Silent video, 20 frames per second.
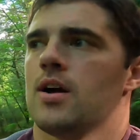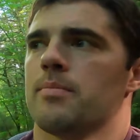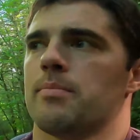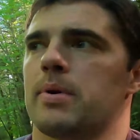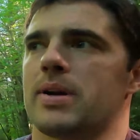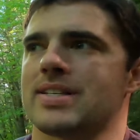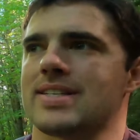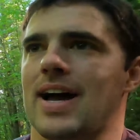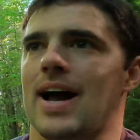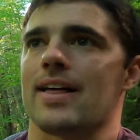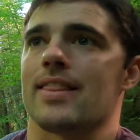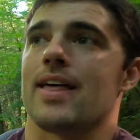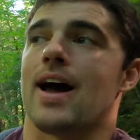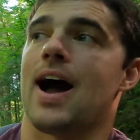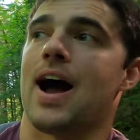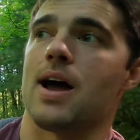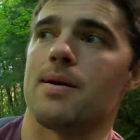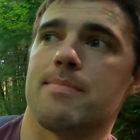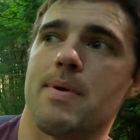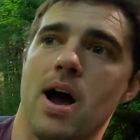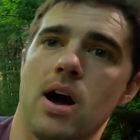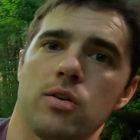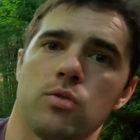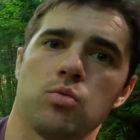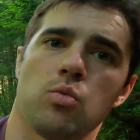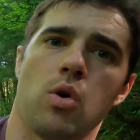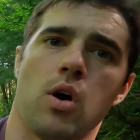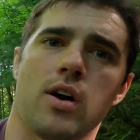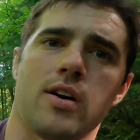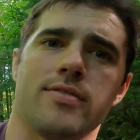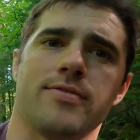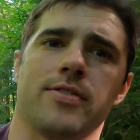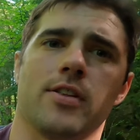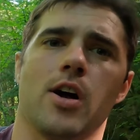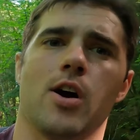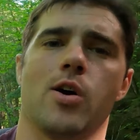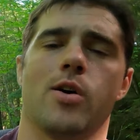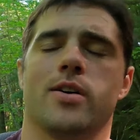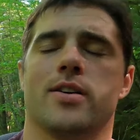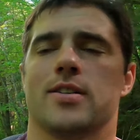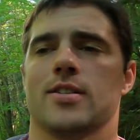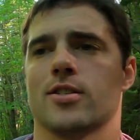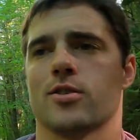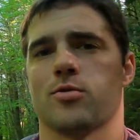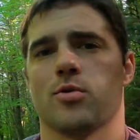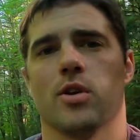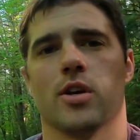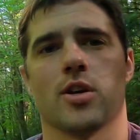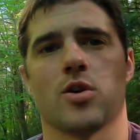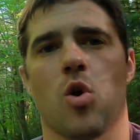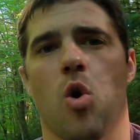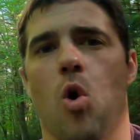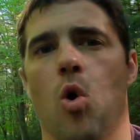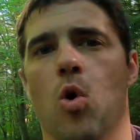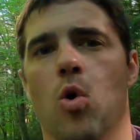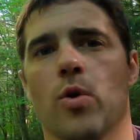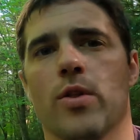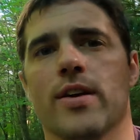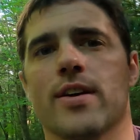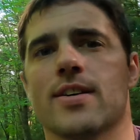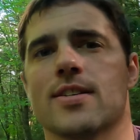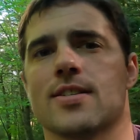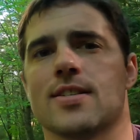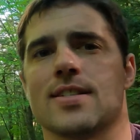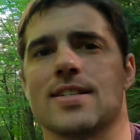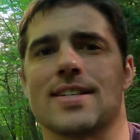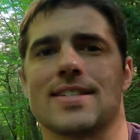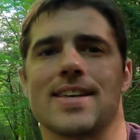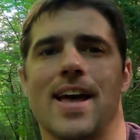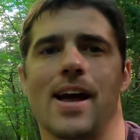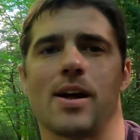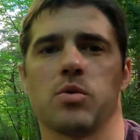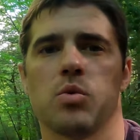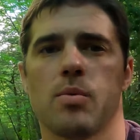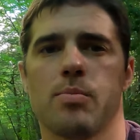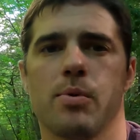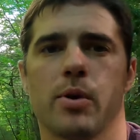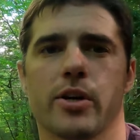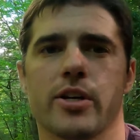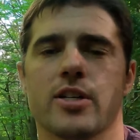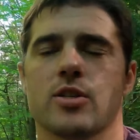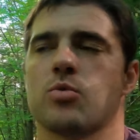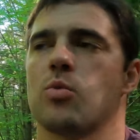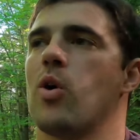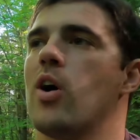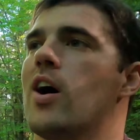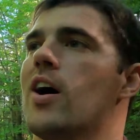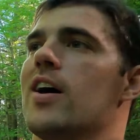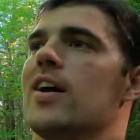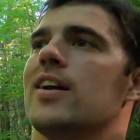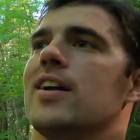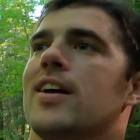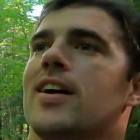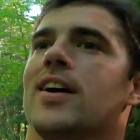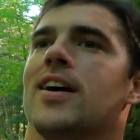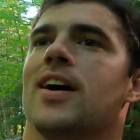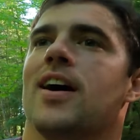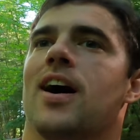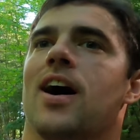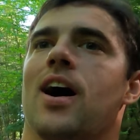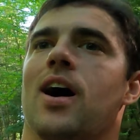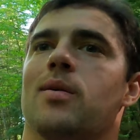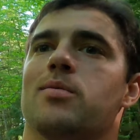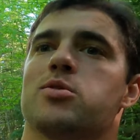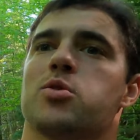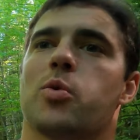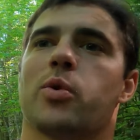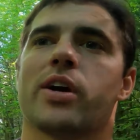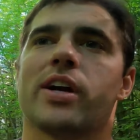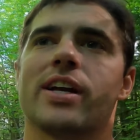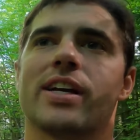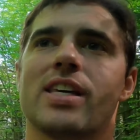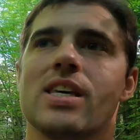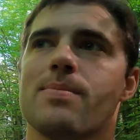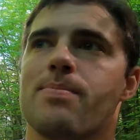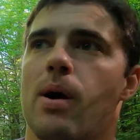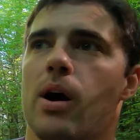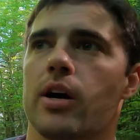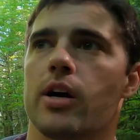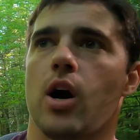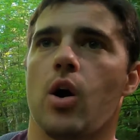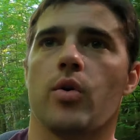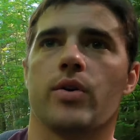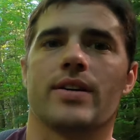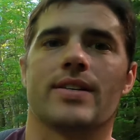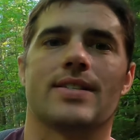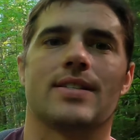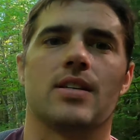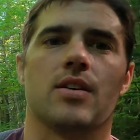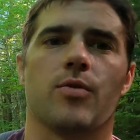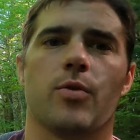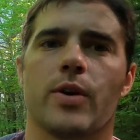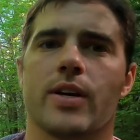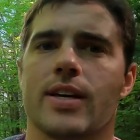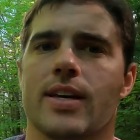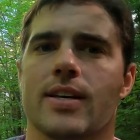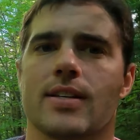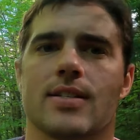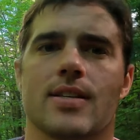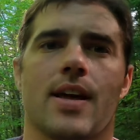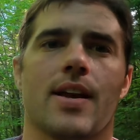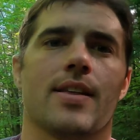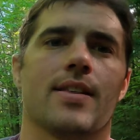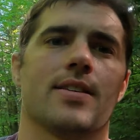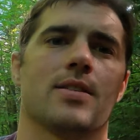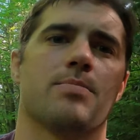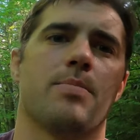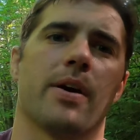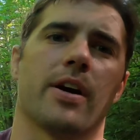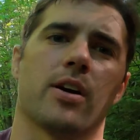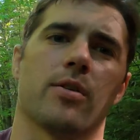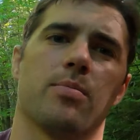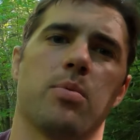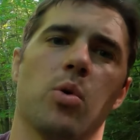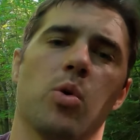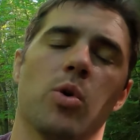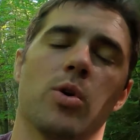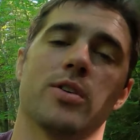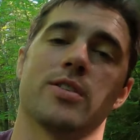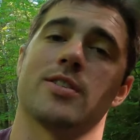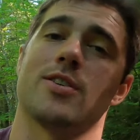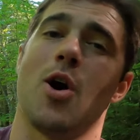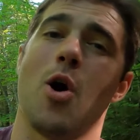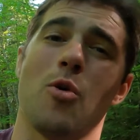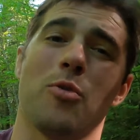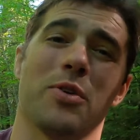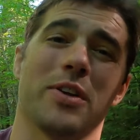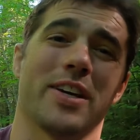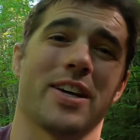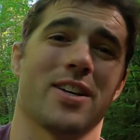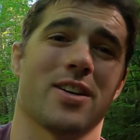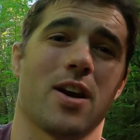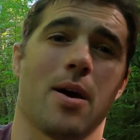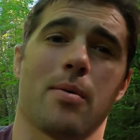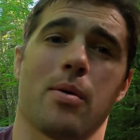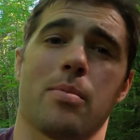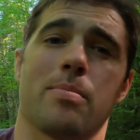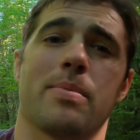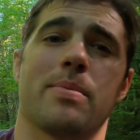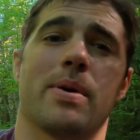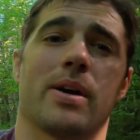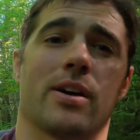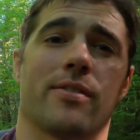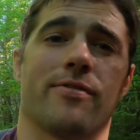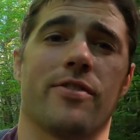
but it's got the high mountain water flow. This is really cold. This is exactly what brookies want. Um, so we're gonna keep on going to see if we can get any of these bigger pools and hopefully get a couple bigger